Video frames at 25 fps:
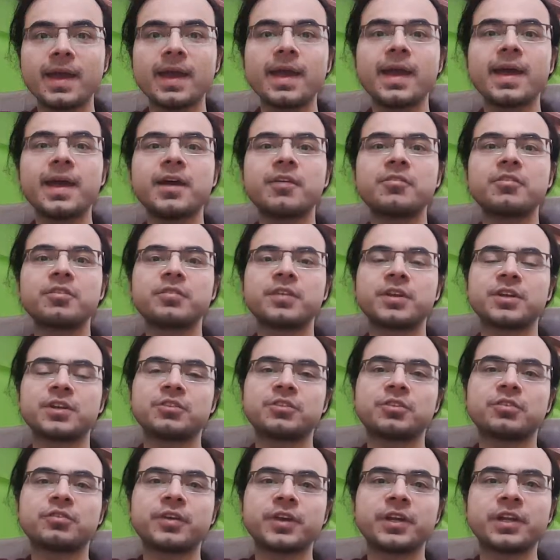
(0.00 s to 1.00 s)
Hey everyone,
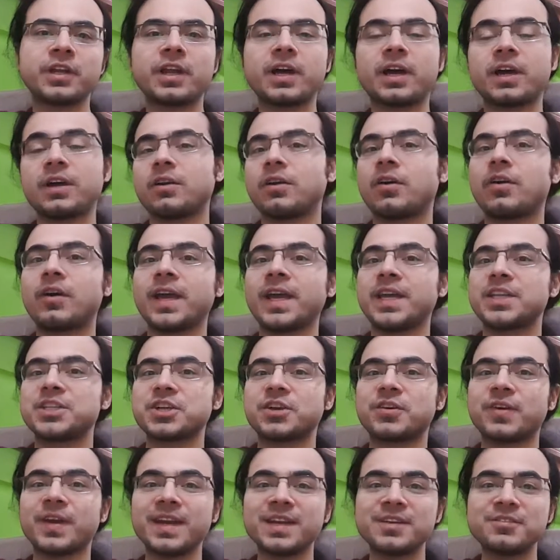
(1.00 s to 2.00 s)
this is Friedel Huck or
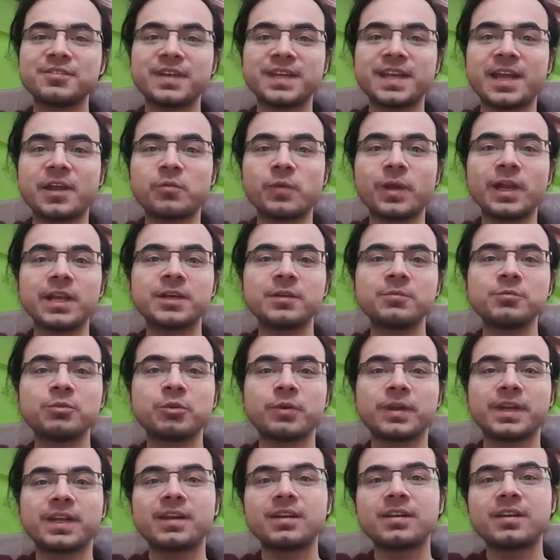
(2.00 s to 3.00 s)
AJ Raven, and welcome
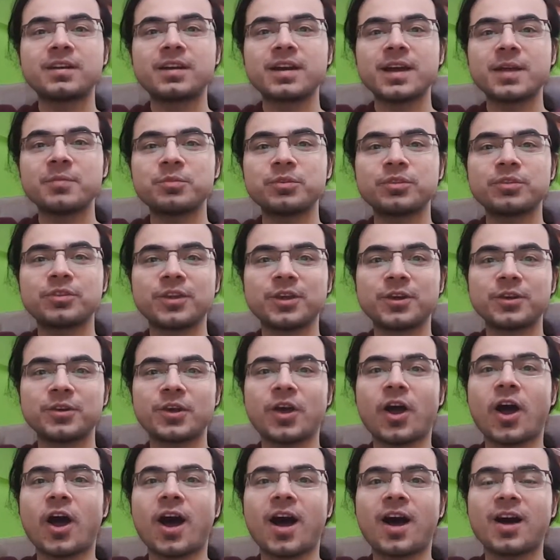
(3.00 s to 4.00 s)
to another episode
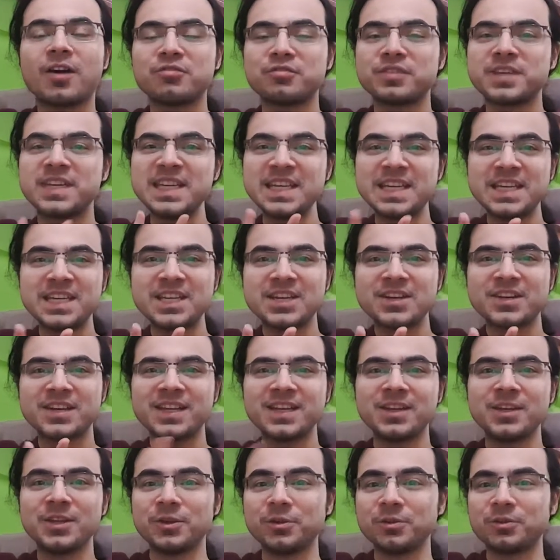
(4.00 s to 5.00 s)
of
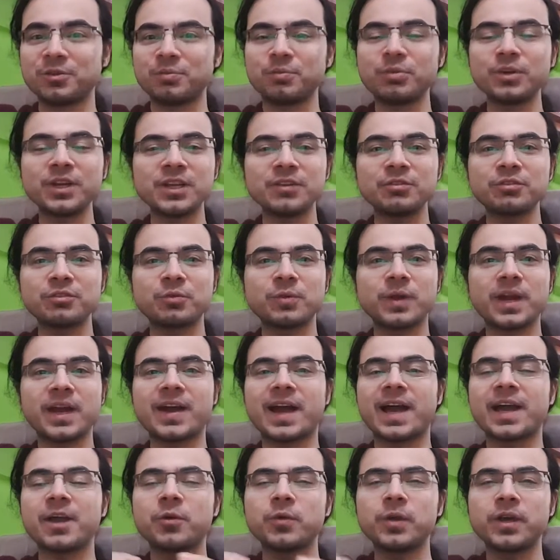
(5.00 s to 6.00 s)
Geekiary News Briefs,
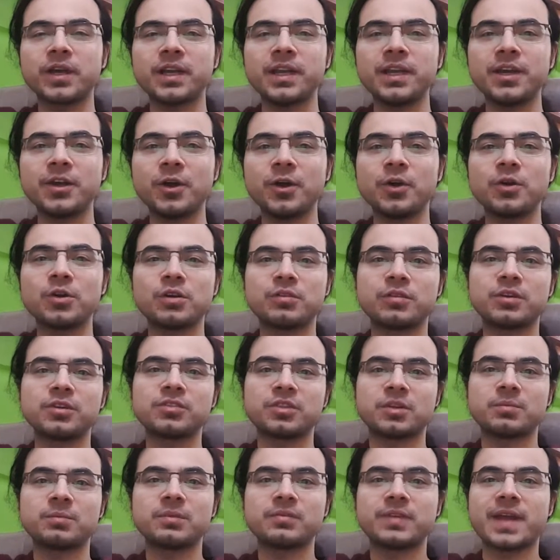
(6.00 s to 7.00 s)
where I quickly go over
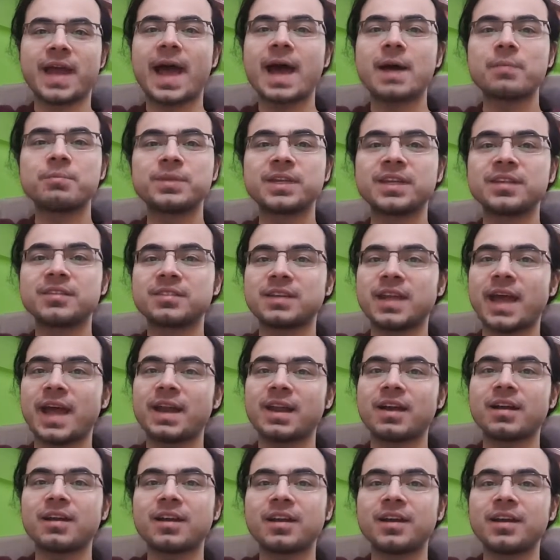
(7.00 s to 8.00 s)
some of the happenings
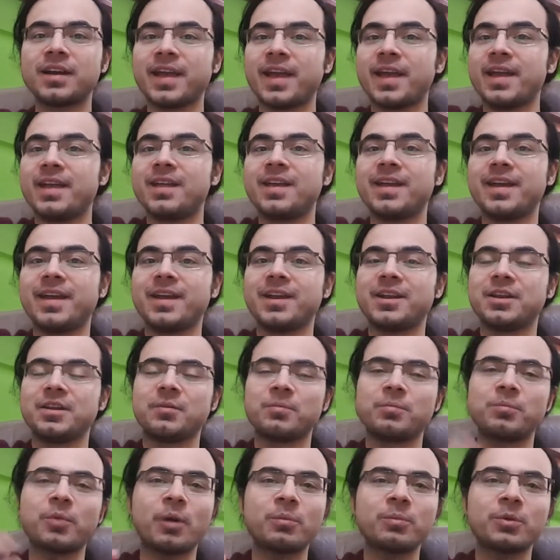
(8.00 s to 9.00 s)
that occurred
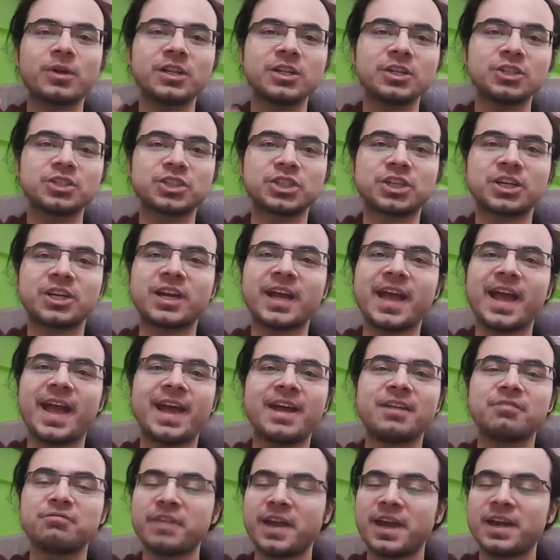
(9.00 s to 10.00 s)
in pop culture
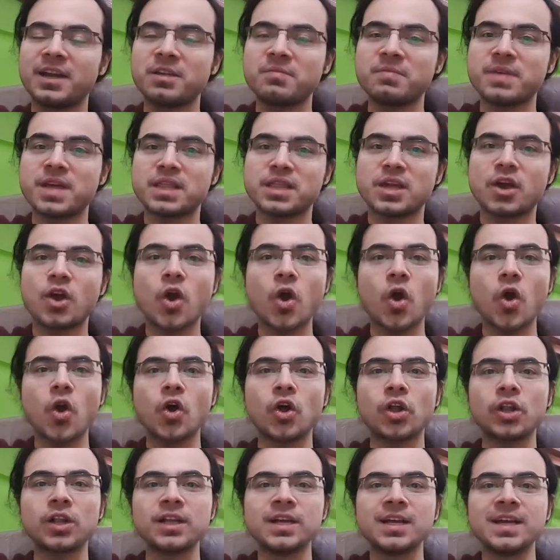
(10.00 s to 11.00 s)
and fandom as a
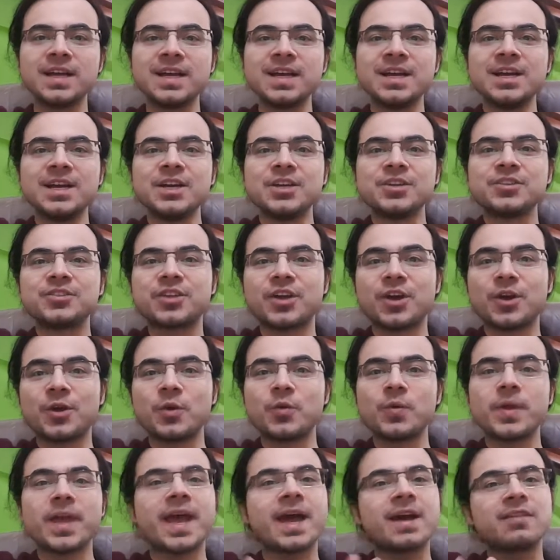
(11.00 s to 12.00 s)
whole. So
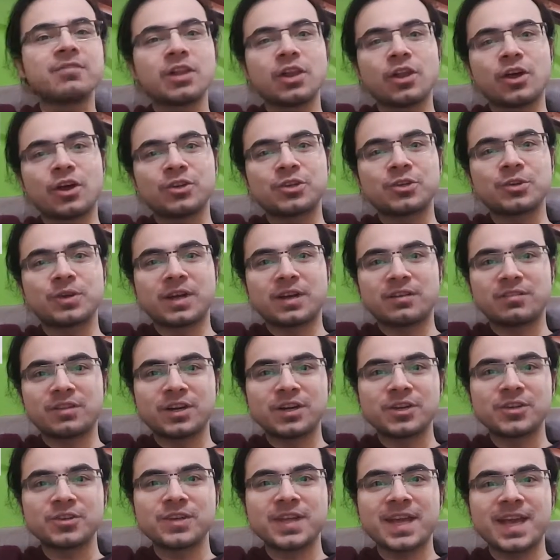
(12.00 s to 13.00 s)
we have a lot to
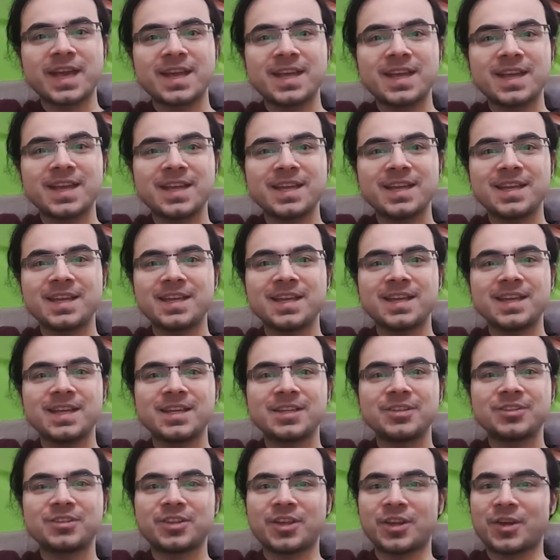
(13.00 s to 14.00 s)
cover
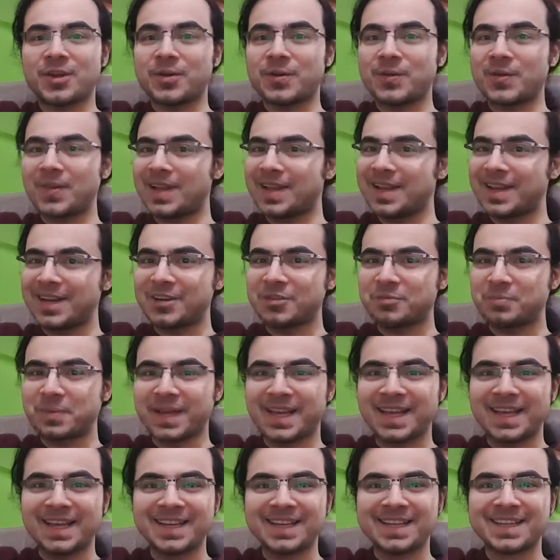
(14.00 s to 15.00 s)
today, so let's
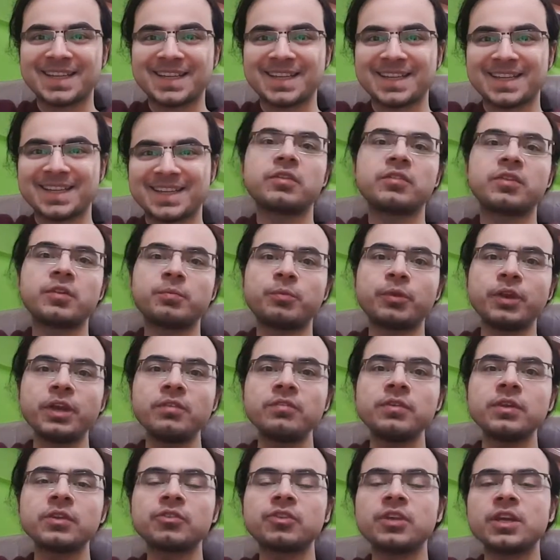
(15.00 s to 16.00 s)
begin. One of the
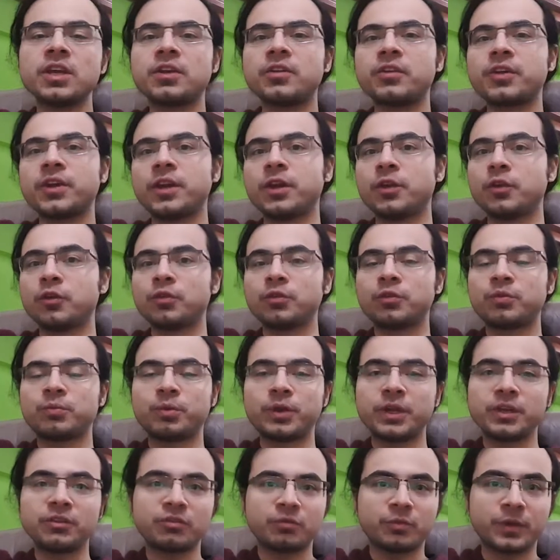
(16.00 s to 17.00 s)
previous Geekiary News
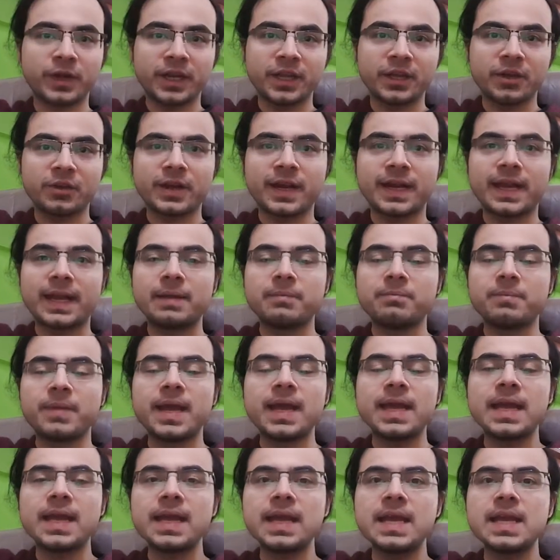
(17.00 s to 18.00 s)
Briefs video that I
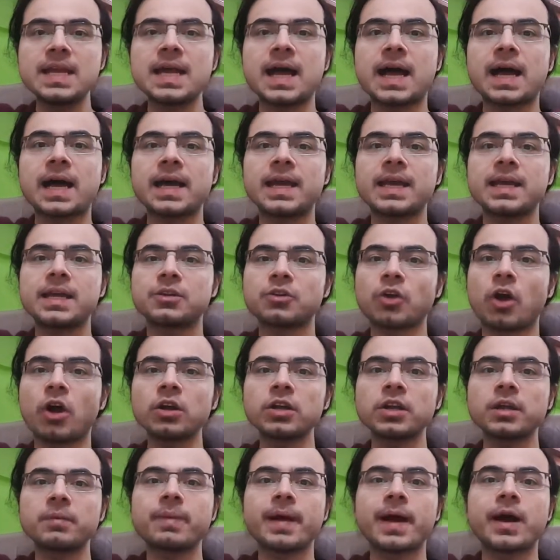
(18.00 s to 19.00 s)
made, I
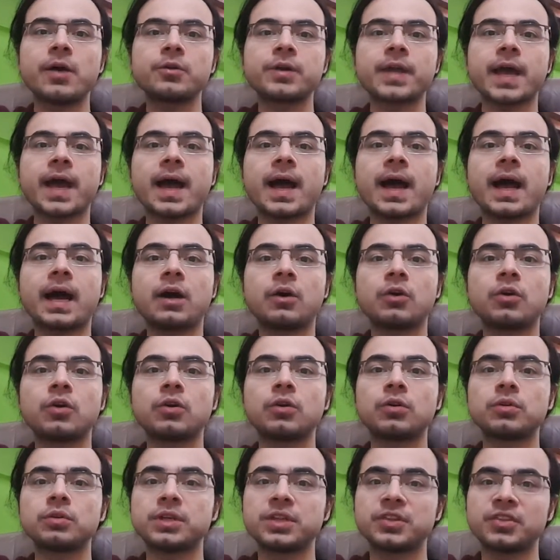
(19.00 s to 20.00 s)
talked about
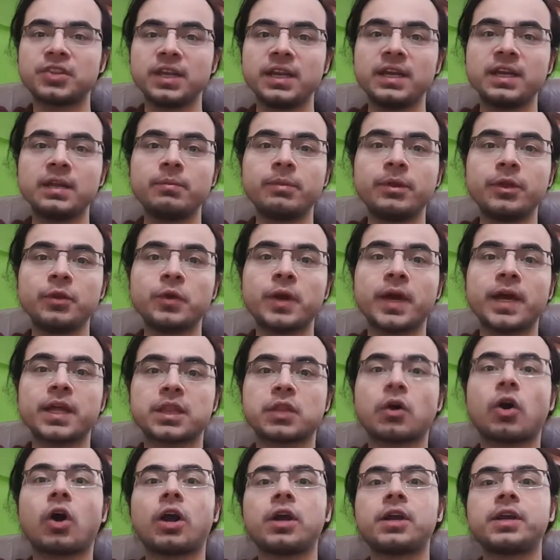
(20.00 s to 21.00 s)
how the CW
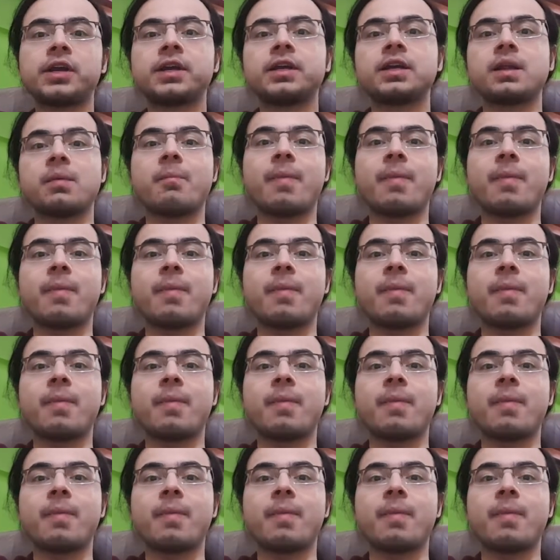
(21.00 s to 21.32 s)
has ordered the